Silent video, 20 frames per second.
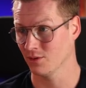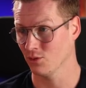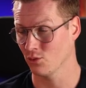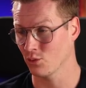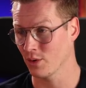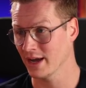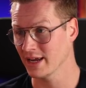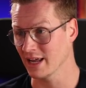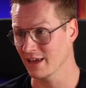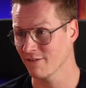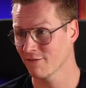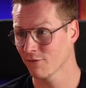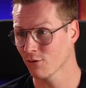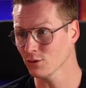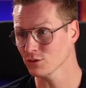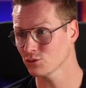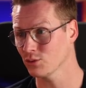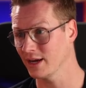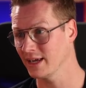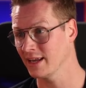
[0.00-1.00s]
Write a
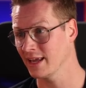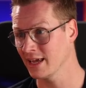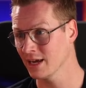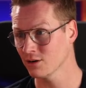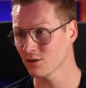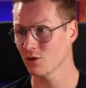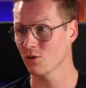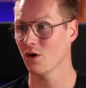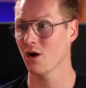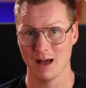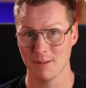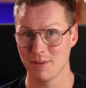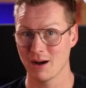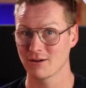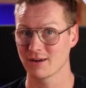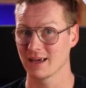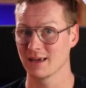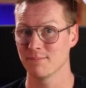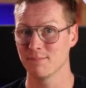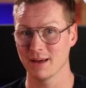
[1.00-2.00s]
4-8 hero
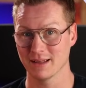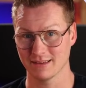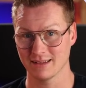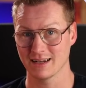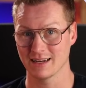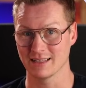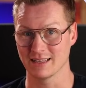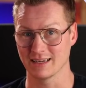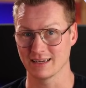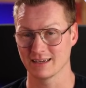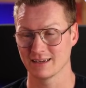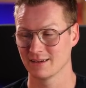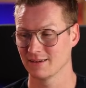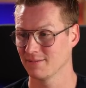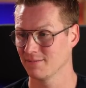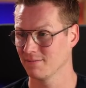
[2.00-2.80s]
about a pet clinic.